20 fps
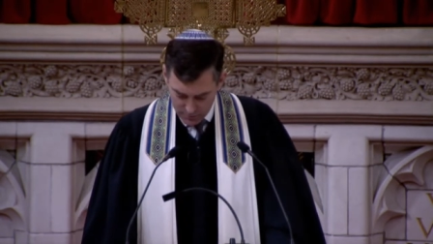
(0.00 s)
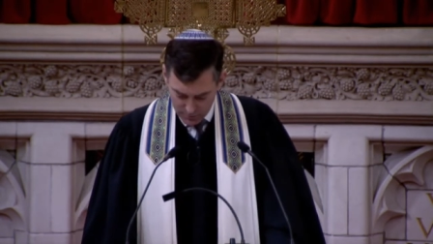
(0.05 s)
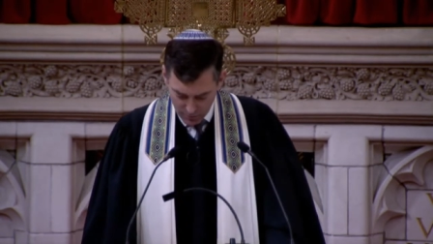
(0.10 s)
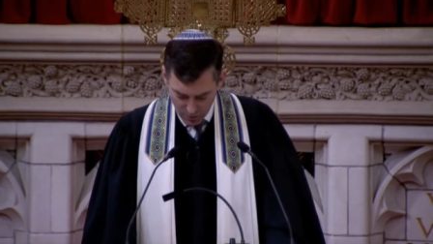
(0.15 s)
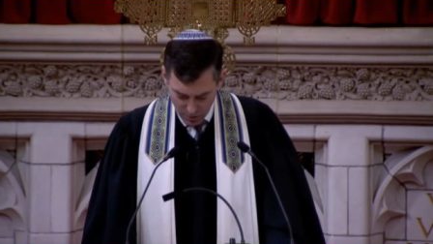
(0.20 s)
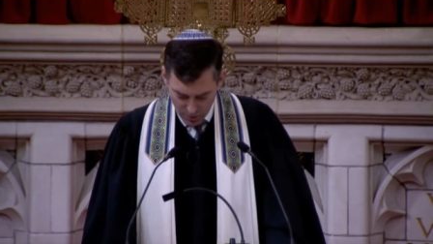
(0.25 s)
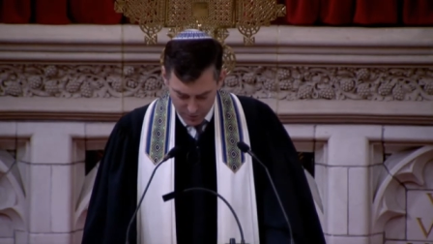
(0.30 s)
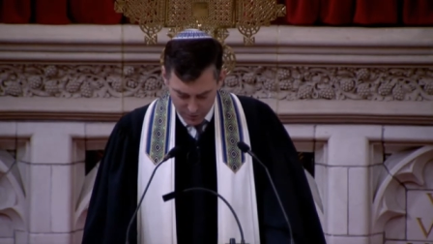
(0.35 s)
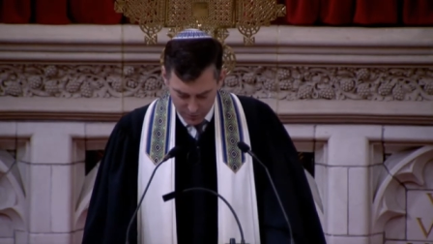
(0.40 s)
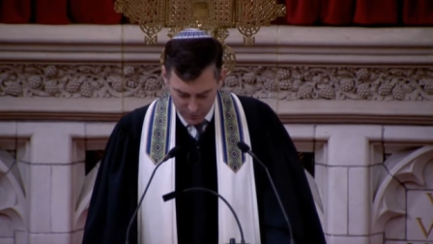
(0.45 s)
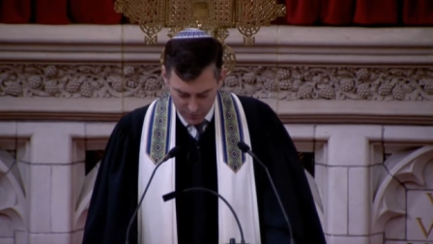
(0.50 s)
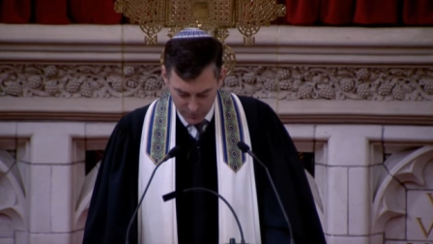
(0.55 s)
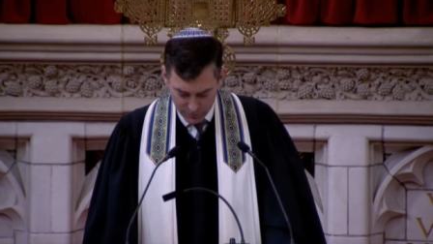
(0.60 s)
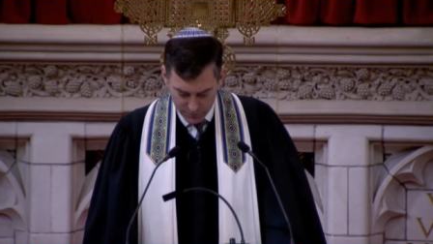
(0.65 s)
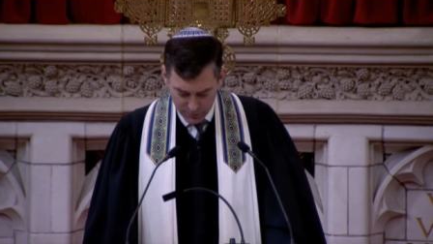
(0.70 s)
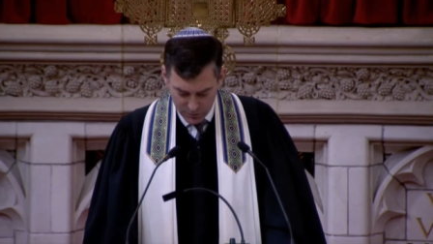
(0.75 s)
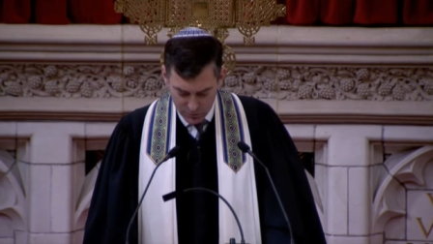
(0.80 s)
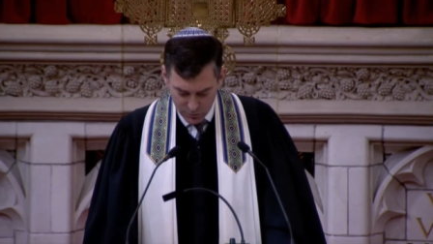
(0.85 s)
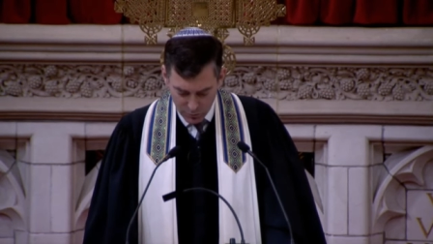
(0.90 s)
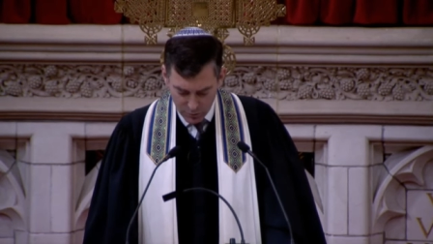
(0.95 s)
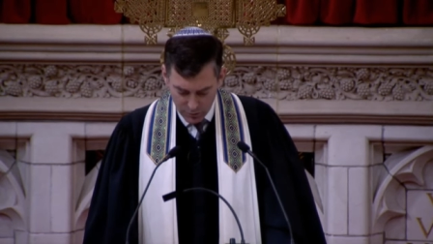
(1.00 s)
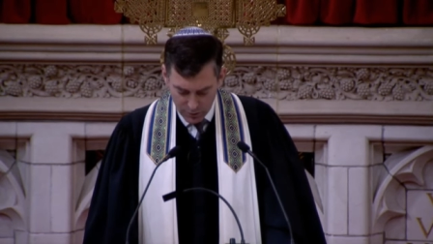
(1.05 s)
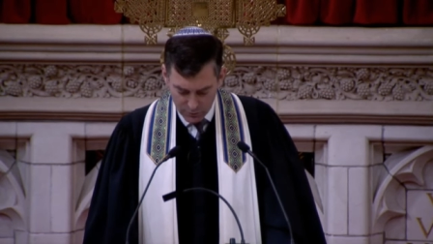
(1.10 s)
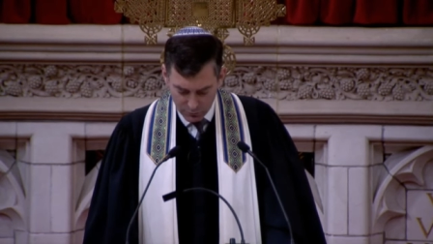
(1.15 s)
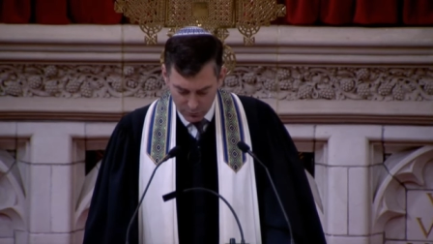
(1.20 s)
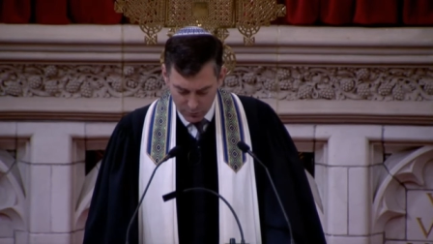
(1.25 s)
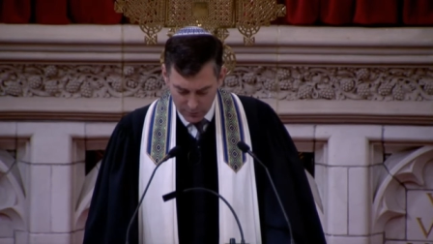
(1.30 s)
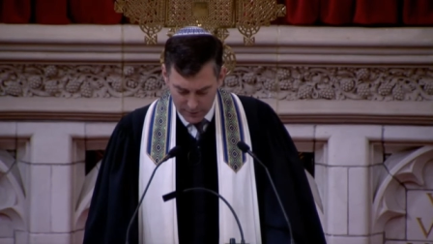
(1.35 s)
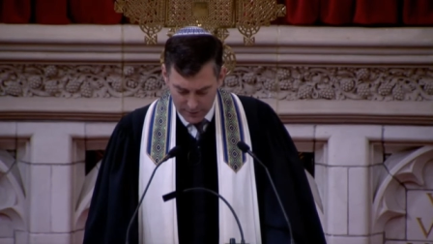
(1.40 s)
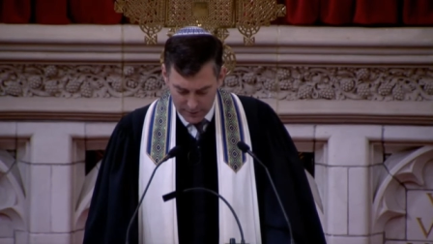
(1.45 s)
author of the newly
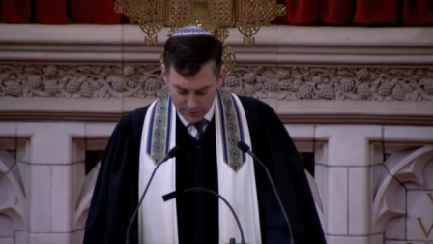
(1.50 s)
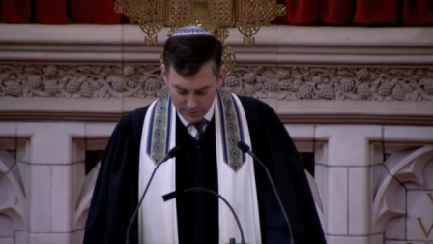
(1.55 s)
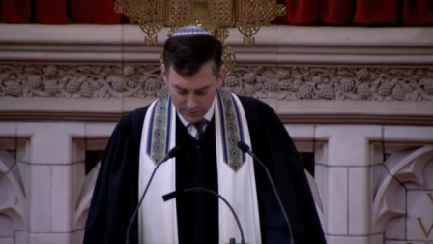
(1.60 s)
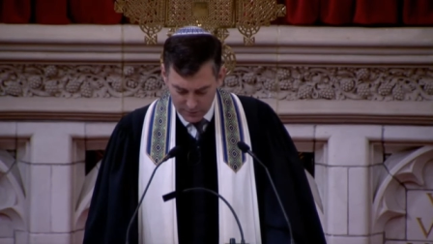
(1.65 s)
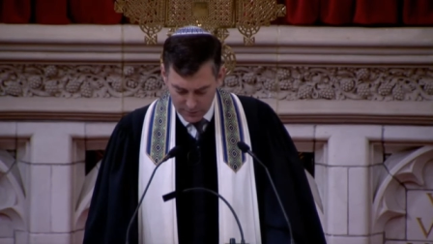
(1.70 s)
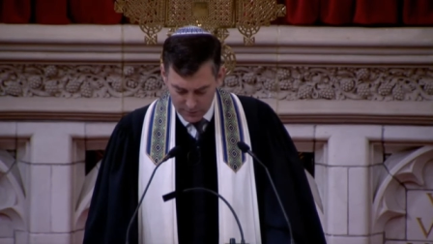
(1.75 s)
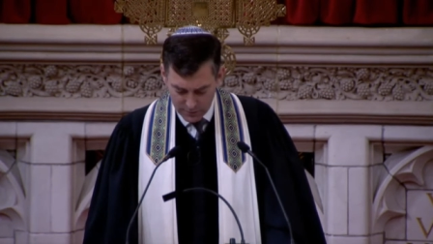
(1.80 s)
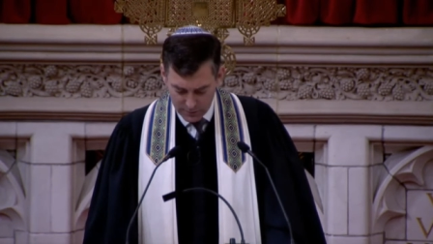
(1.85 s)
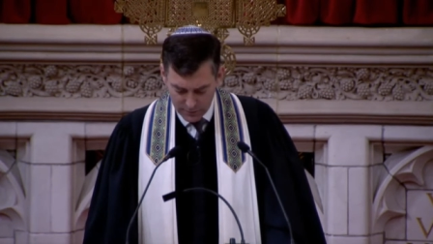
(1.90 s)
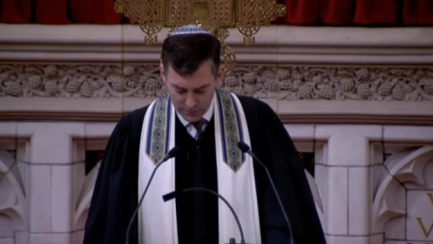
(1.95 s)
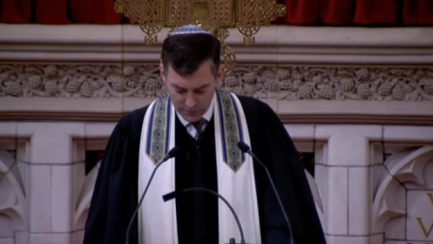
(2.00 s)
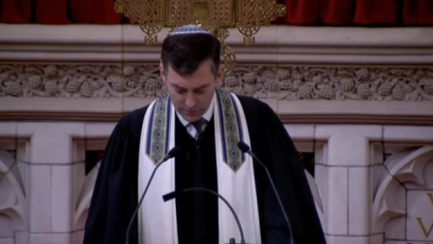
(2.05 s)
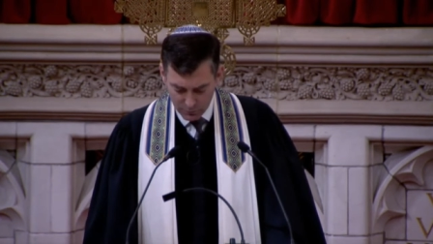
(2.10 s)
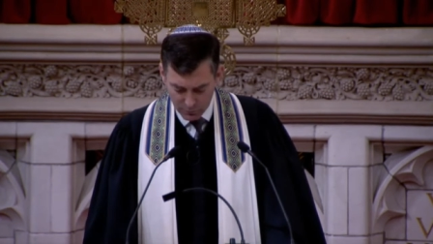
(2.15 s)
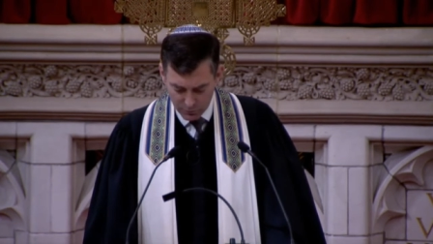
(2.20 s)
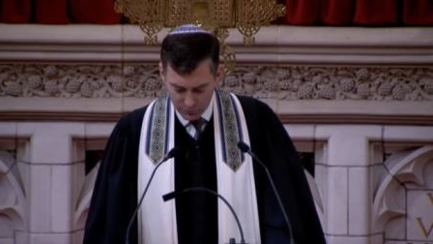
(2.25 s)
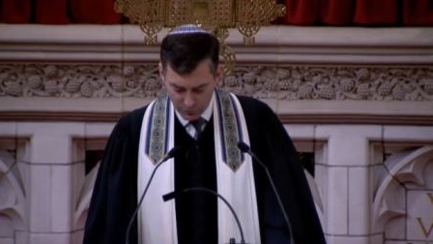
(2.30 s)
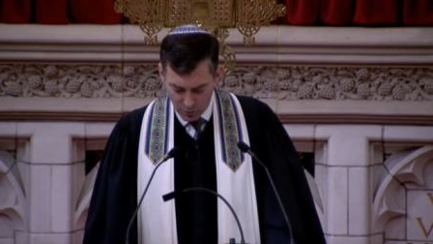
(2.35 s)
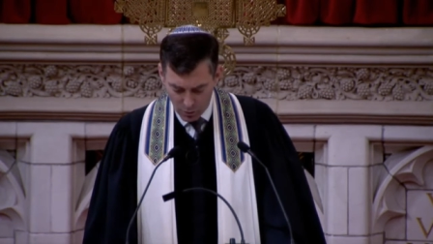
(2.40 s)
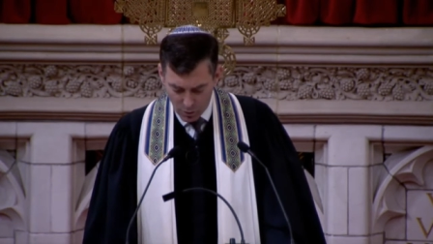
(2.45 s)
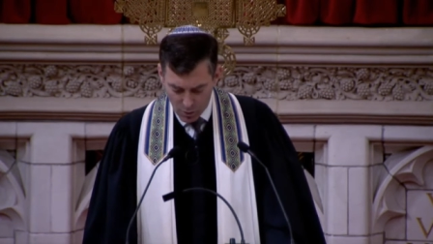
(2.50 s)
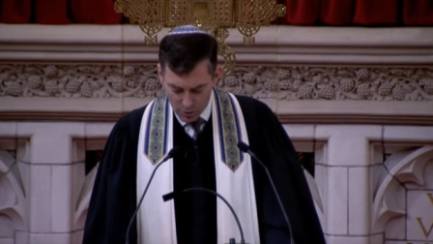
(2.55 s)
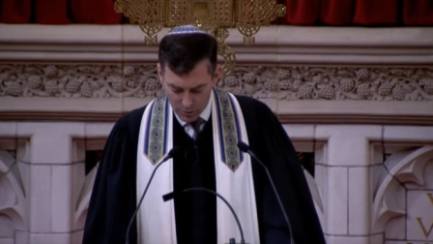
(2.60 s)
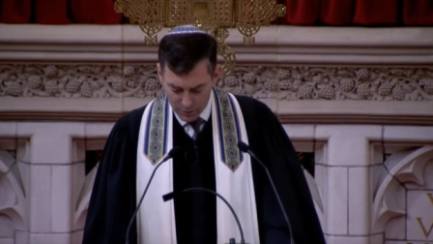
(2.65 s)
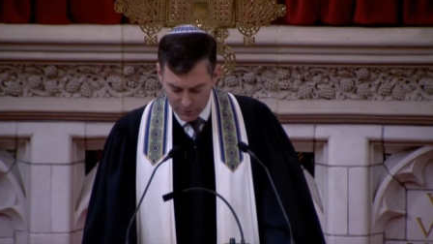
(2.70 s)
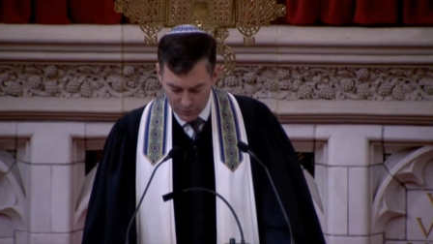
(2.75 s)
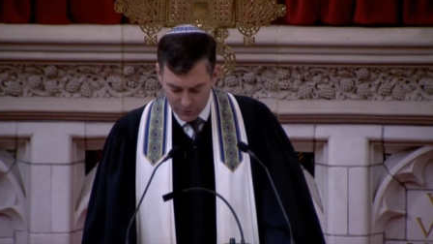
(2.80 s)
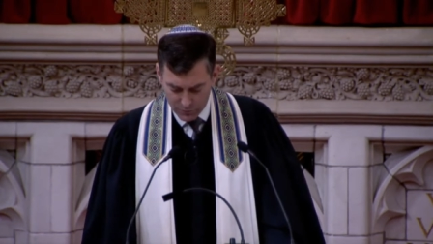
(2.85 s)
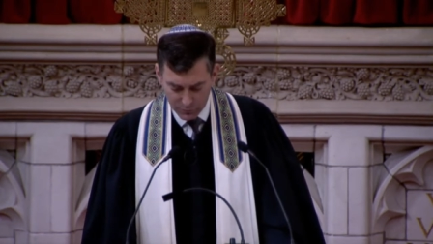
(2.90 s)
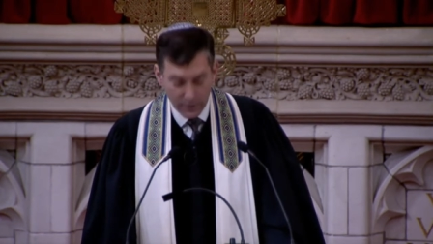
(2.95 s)
released It Was
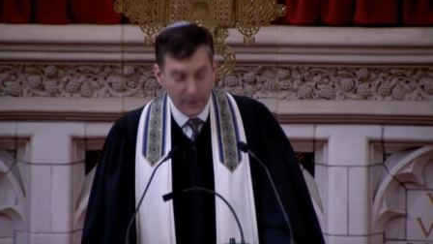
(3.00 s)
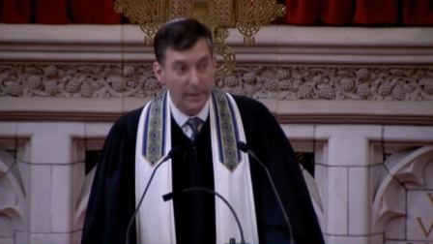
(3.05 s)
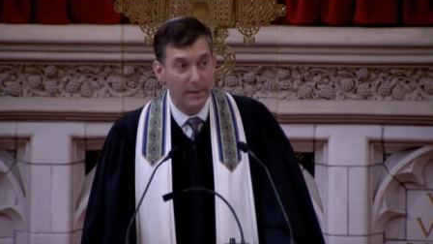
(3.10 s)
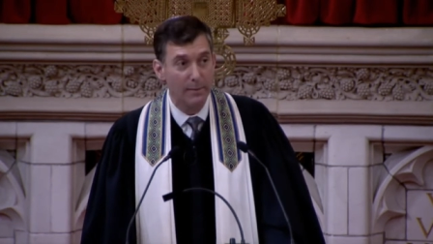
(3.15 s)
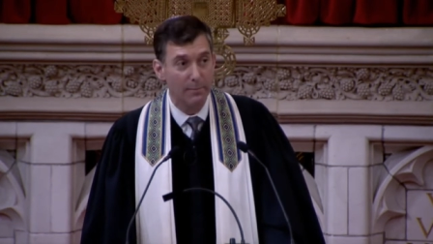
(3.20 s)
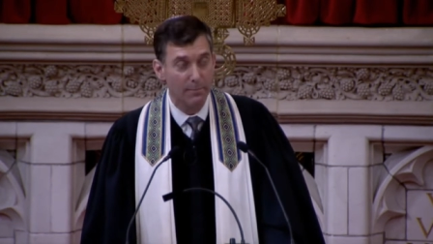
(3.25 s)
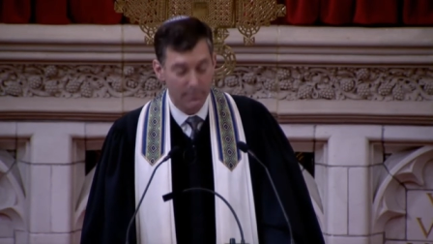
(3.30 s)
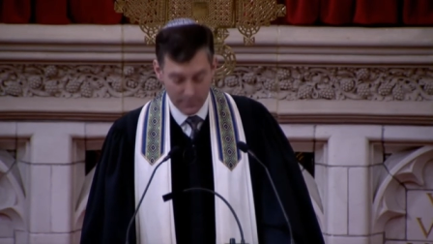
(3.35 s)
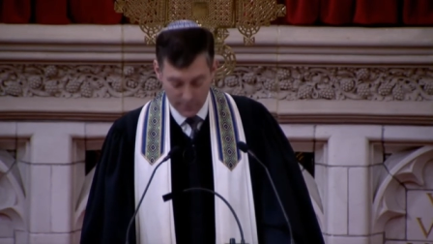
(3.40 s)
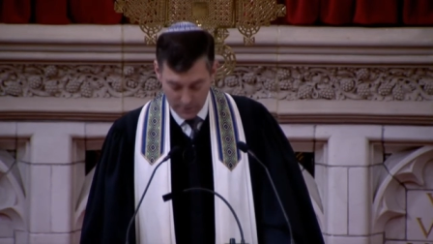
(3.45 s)
All a Dream,